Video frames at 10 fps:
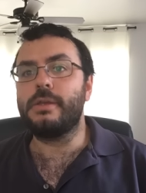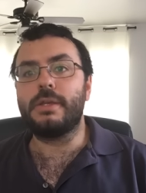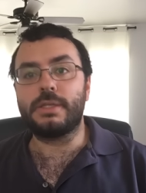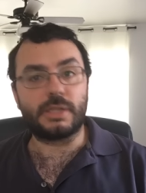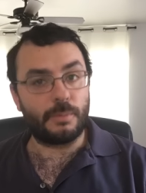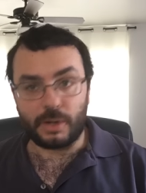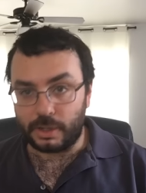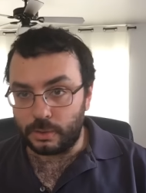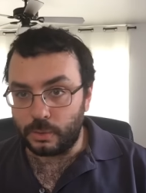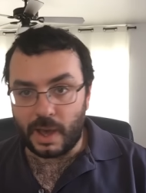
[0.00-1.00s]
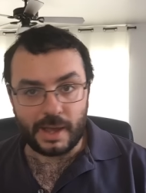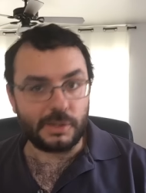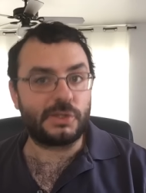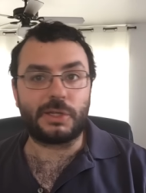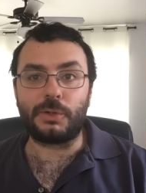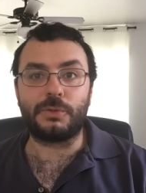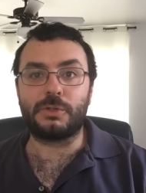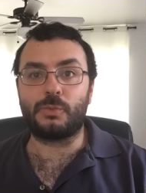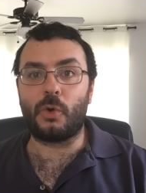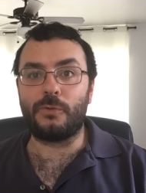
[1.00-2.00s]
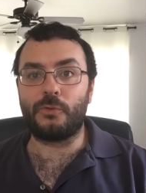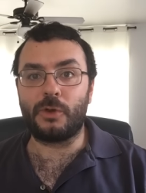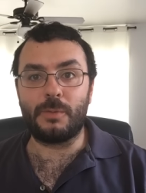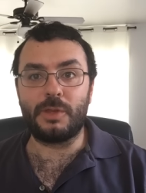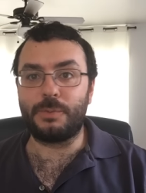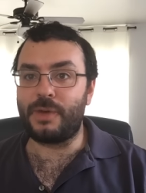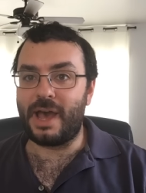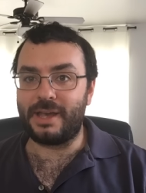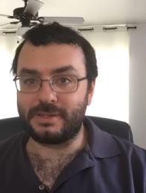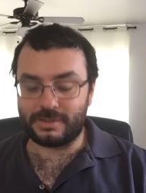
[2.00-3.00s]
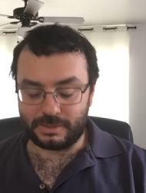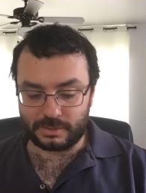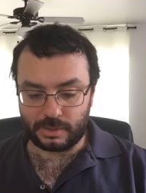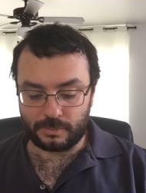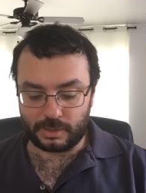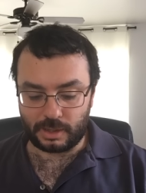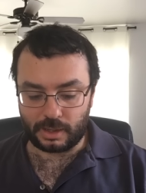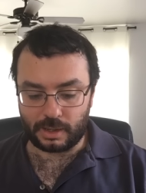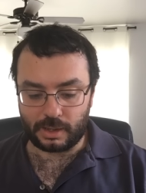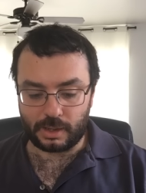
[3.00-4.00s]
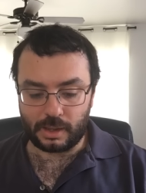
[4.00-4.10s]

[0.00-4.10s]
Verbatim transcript: somebody who had signaled support for him in the past did something